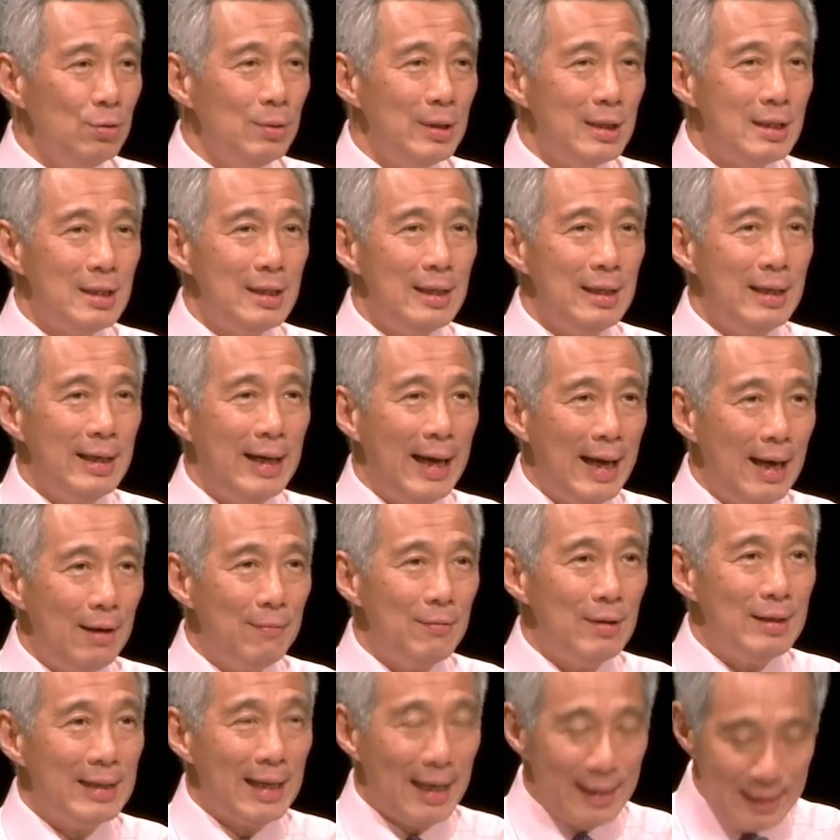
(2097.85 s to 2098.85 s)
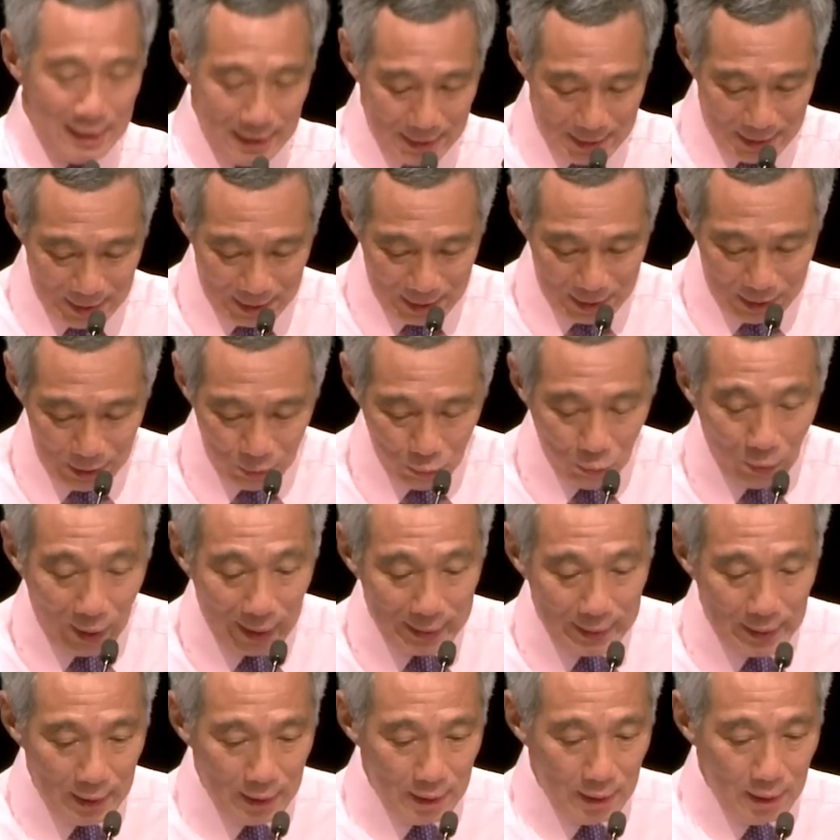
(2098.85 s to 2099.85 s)
which he gave in nineteen
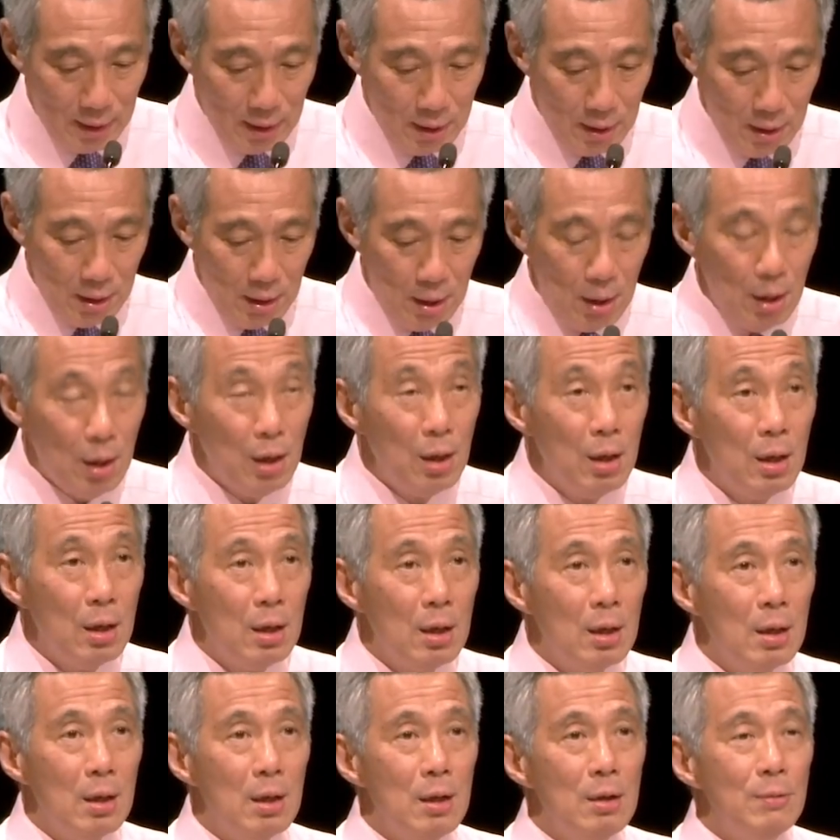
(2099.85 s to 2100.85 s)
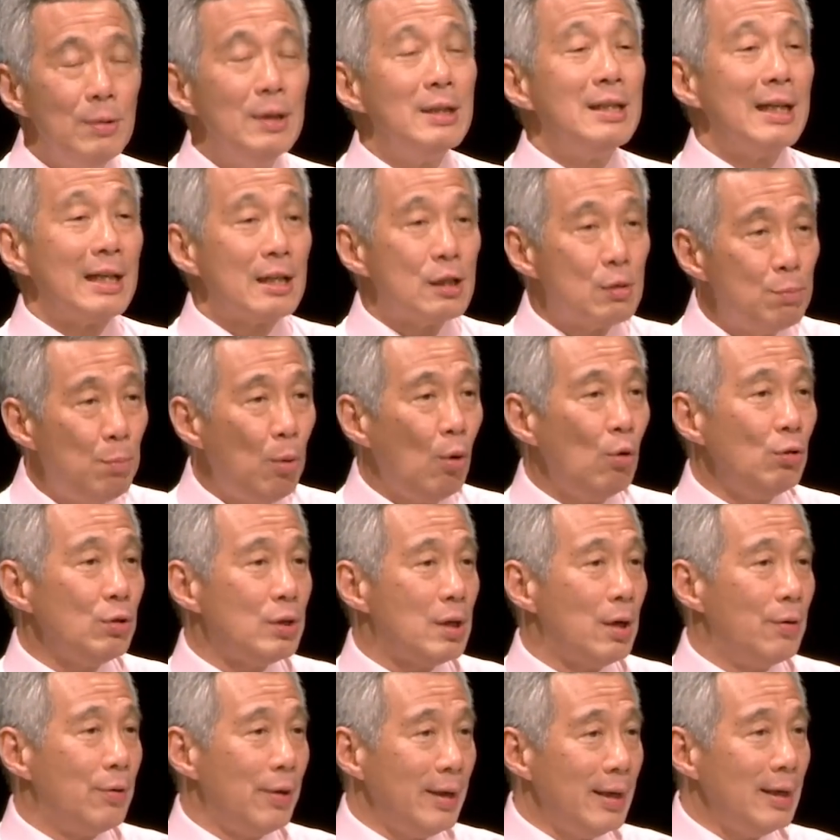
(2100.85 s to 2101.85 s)
sixty-one, which
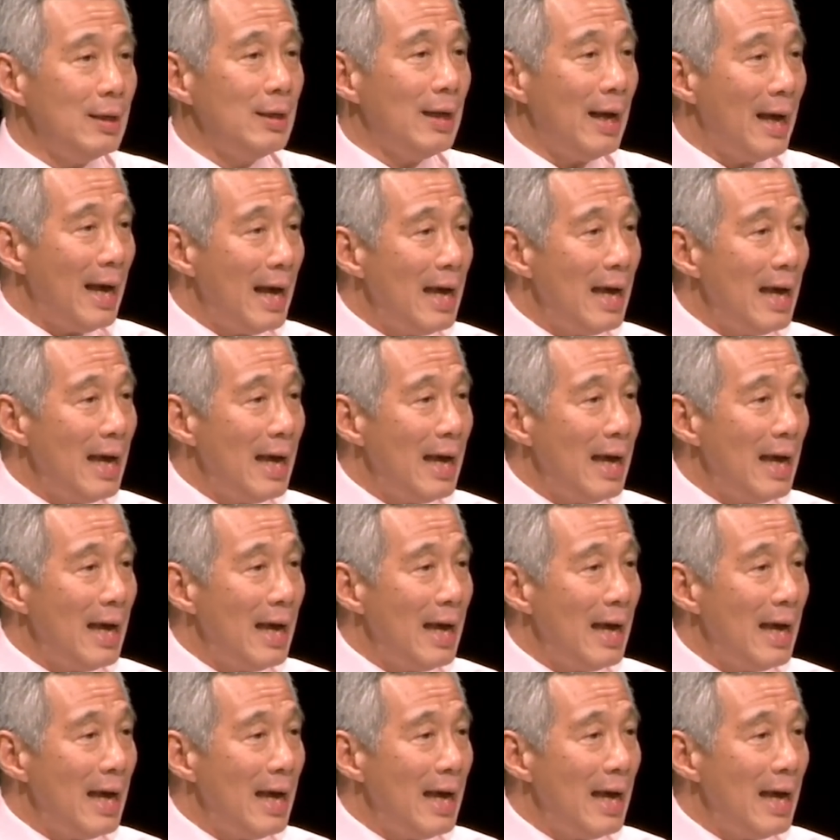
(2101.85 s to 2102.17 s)
exposed the real